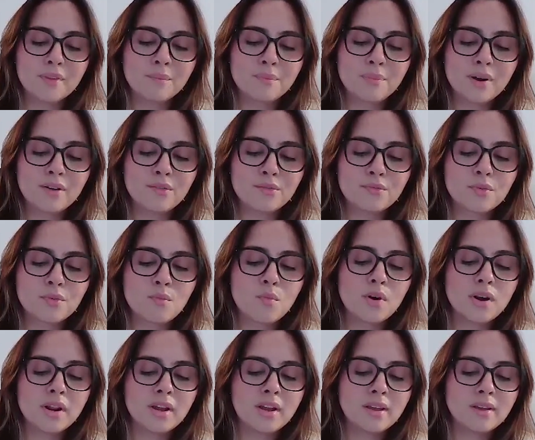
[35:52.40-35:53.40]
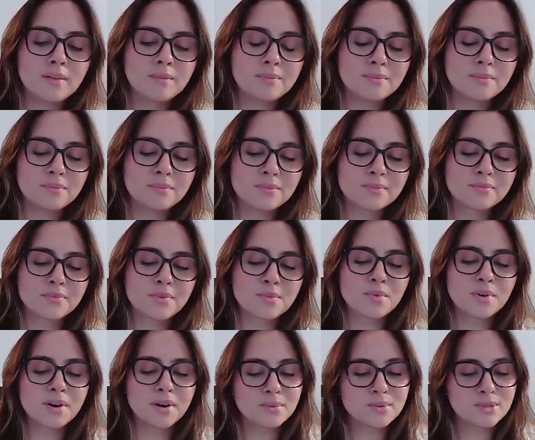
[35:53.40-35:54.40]
But from what I
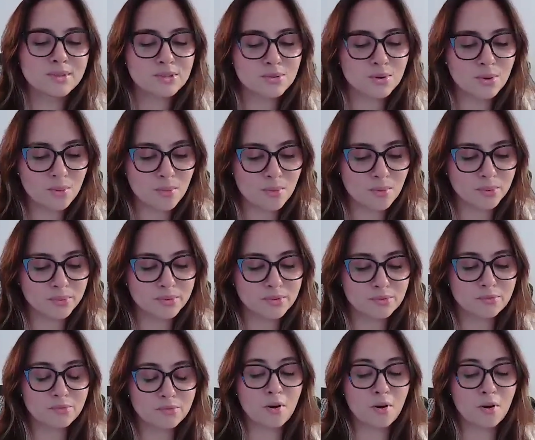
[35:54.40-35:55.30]
was told